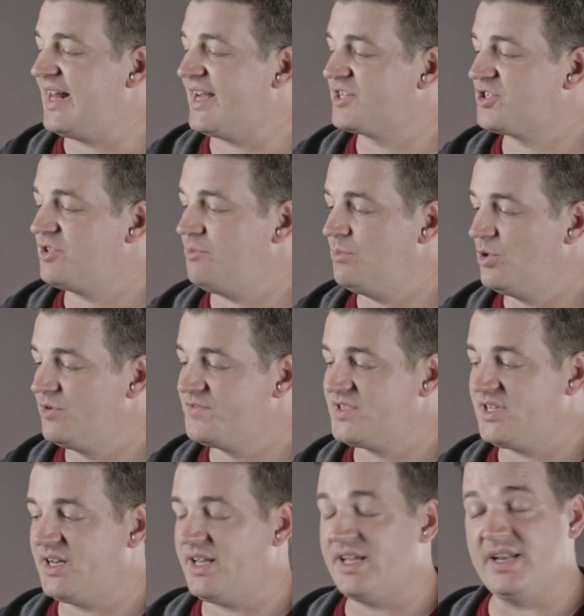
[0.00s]
it actually
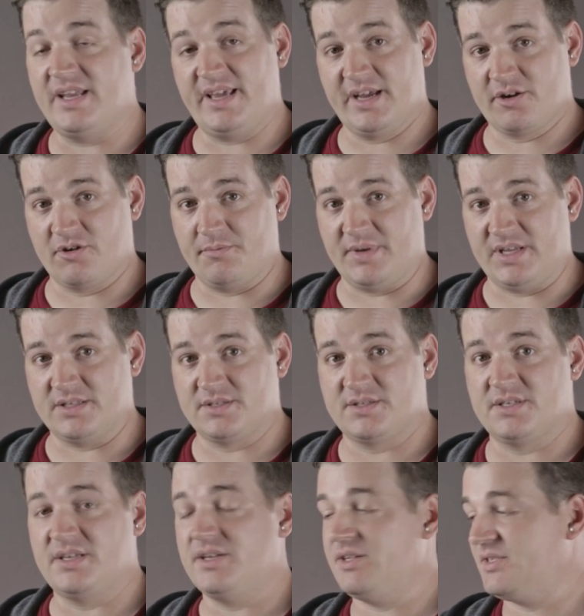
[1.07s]
moves it in
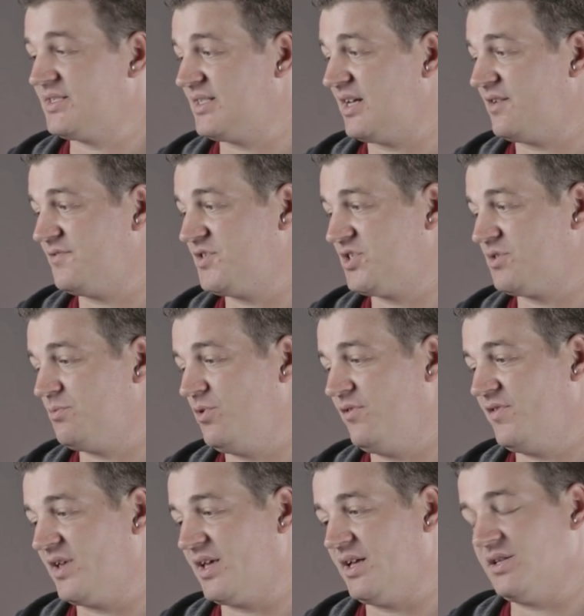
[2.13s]
increments instead of just
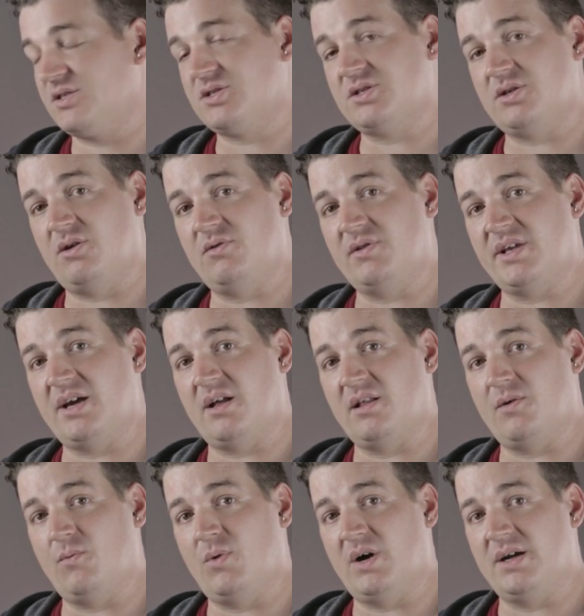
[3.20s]
moving it slowly
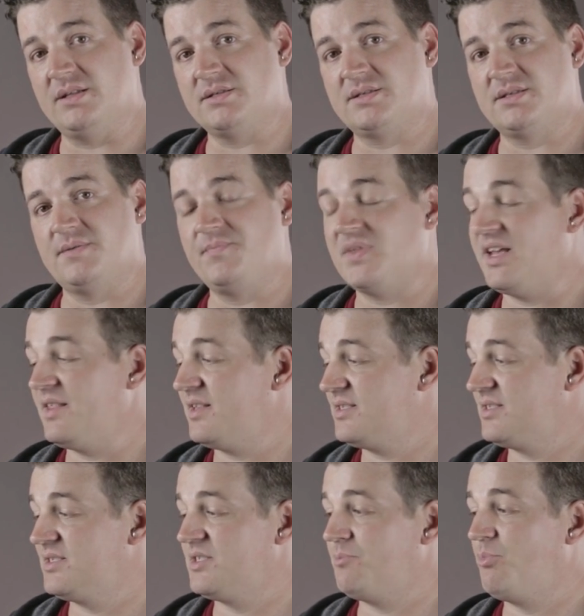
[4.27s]
all at once. And
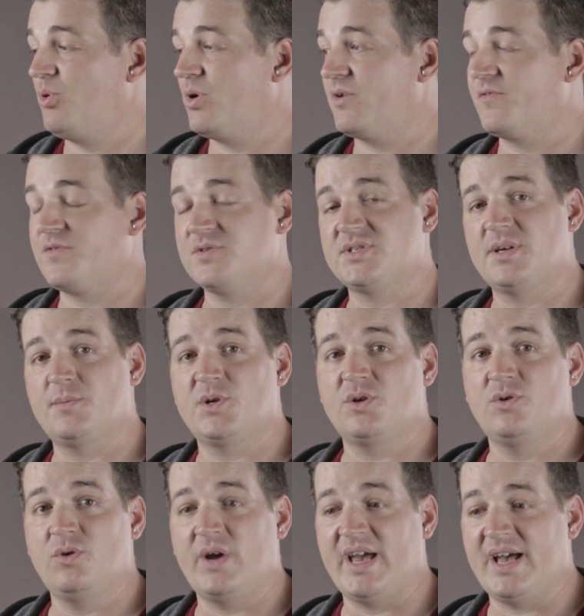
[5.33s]
this is important for
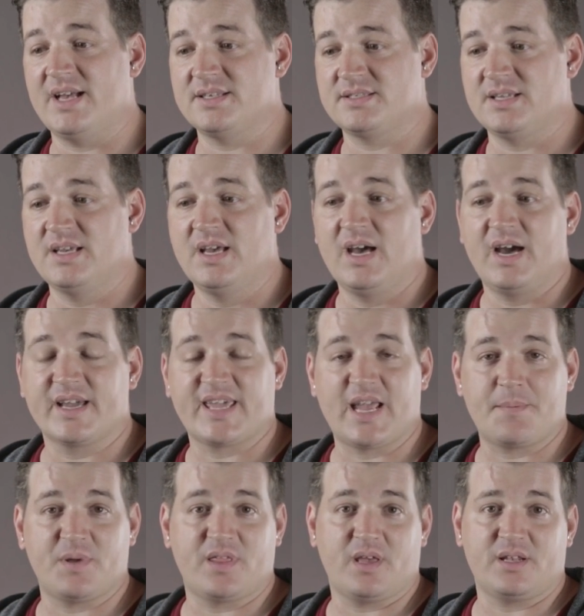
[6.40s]
someone who has a
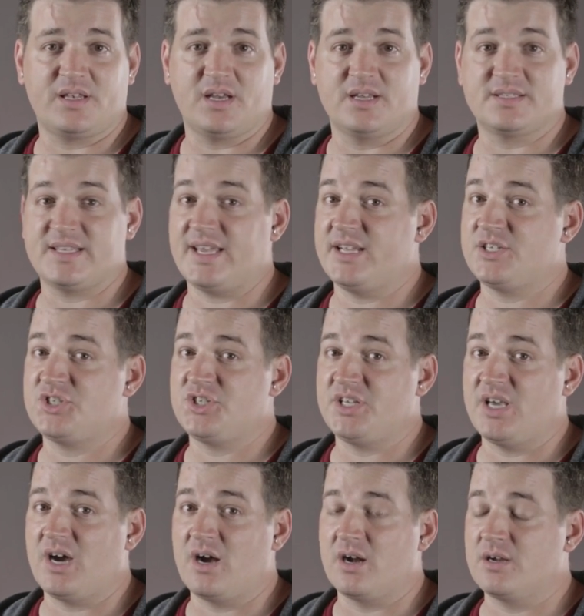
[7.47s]
camera that does
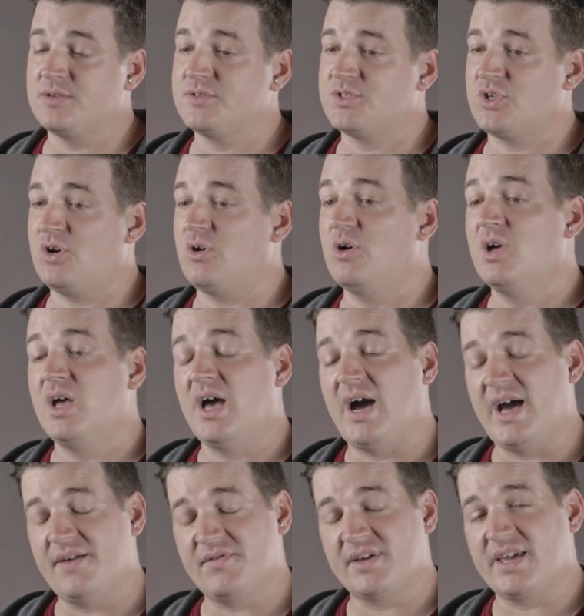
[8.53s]
HDR. So
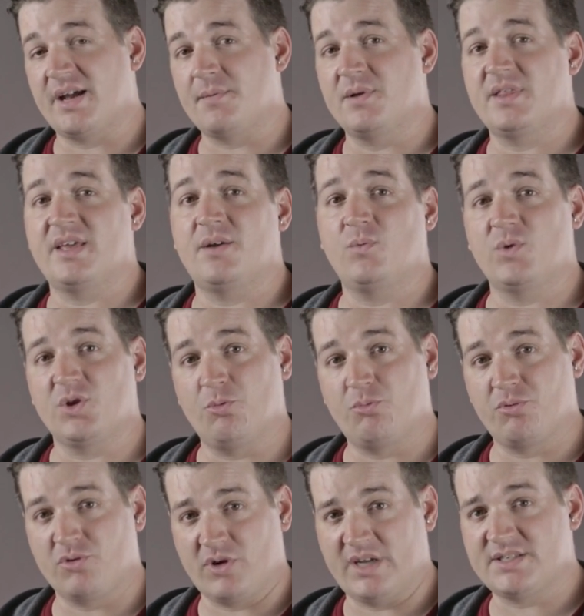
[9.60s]
I have a camera that when you
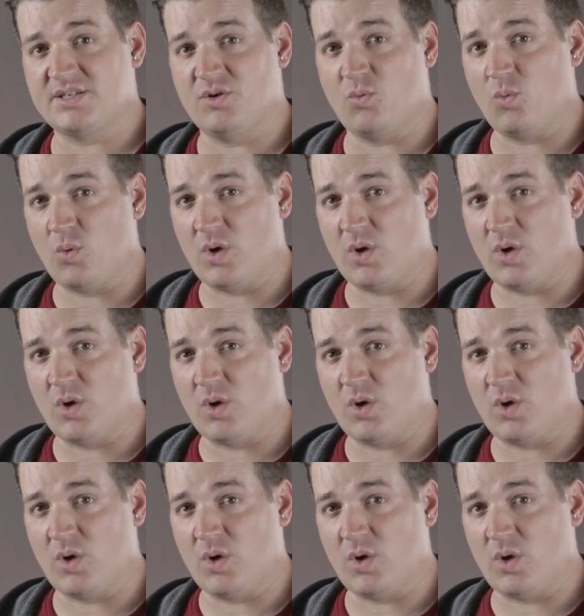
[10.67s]
press it